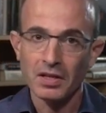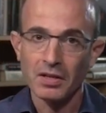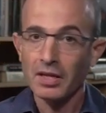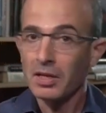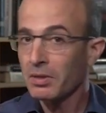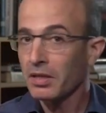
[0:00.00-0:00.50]

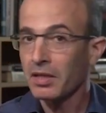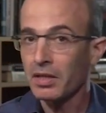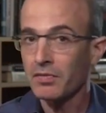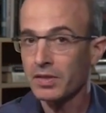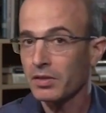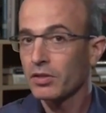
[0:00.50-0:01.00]
they
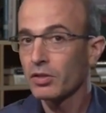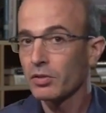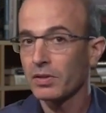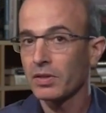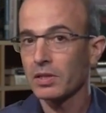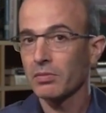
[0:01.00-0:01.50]
believed that
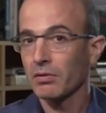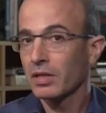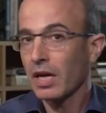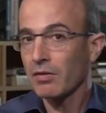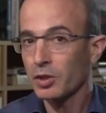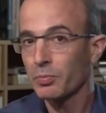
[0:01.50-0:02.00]
humans were
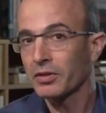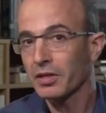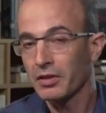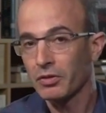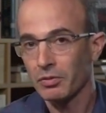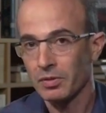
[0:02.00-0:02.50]
couch
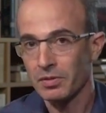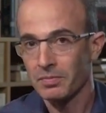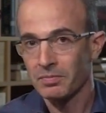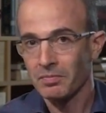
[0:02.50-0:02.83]
potatoes.